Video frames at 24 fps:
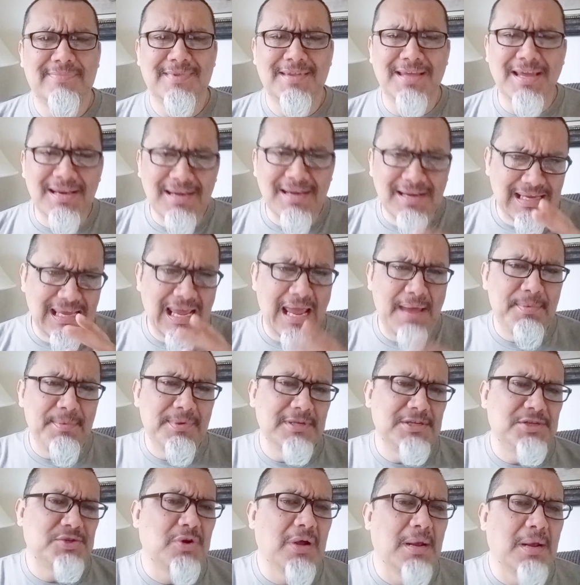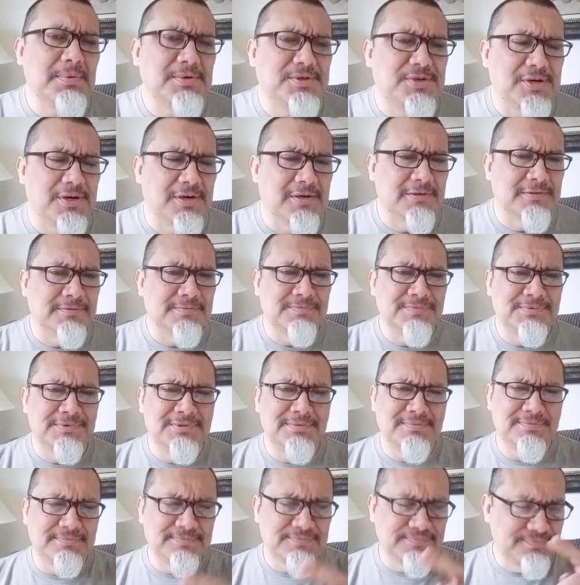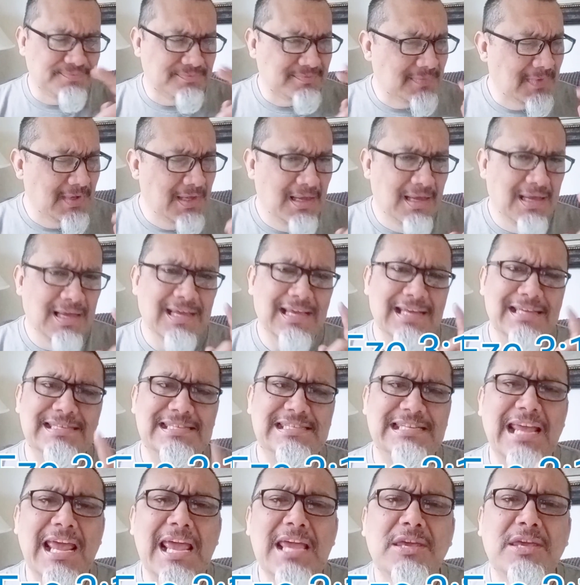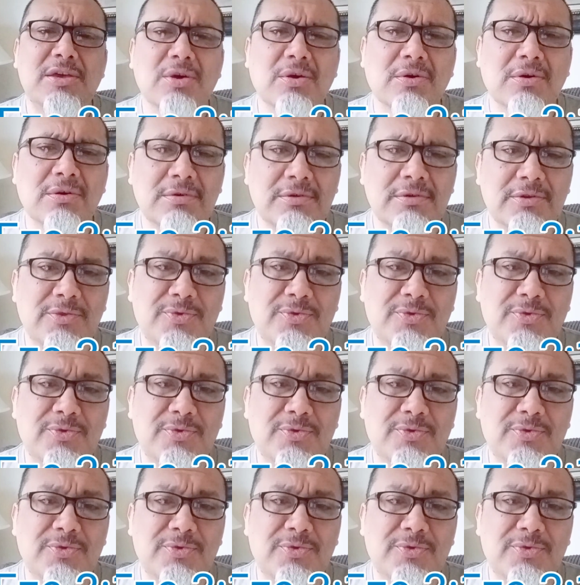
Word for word: Then he gave me the scripture. Ezekiel